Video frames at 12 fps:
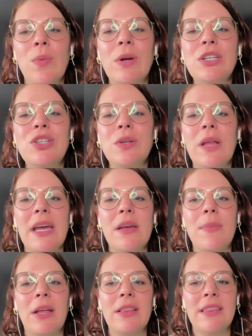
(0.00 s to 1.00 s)
what did you like
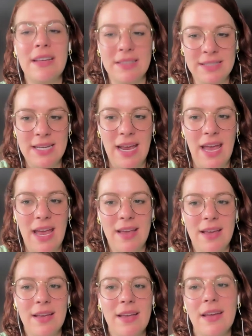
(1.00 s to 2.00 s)
about this
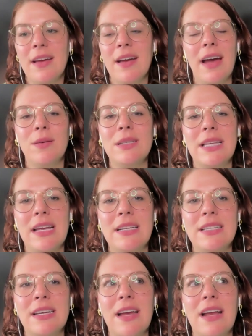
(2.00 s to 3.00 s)
take? I always like
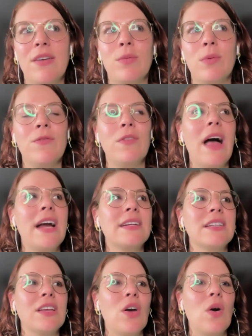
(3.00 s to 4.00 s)
to kind of
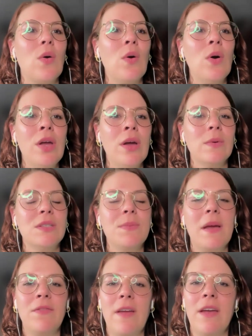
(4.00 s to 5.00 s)
reflect and go, what's
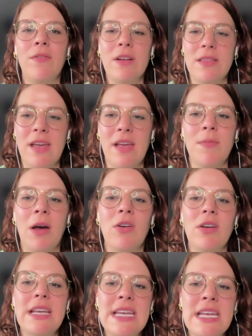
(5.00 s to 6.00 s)
my favorite thing
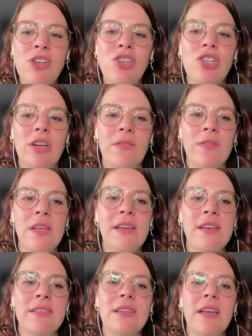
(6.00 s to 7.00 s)
about each of
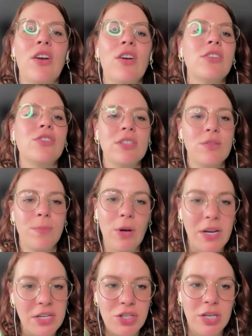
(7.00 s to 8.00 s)
these character
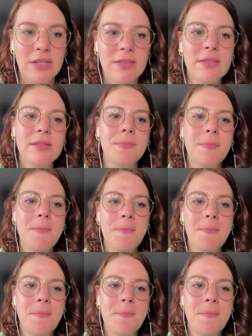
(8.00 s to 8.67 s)
inspirations?